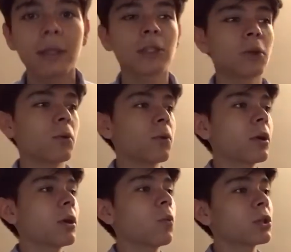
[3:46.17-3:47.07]
So
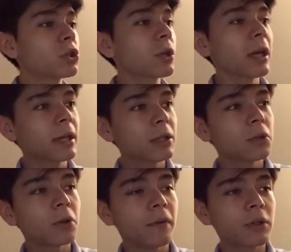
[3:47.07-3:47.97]
once you get
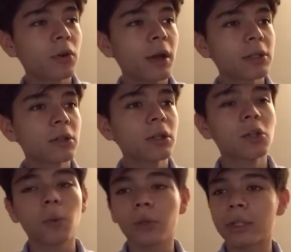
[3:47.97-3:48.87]
into the event horizon,
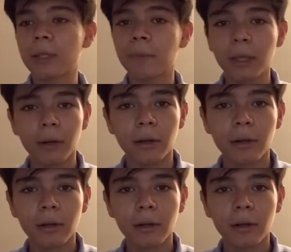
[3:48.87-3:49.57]
you will disappear,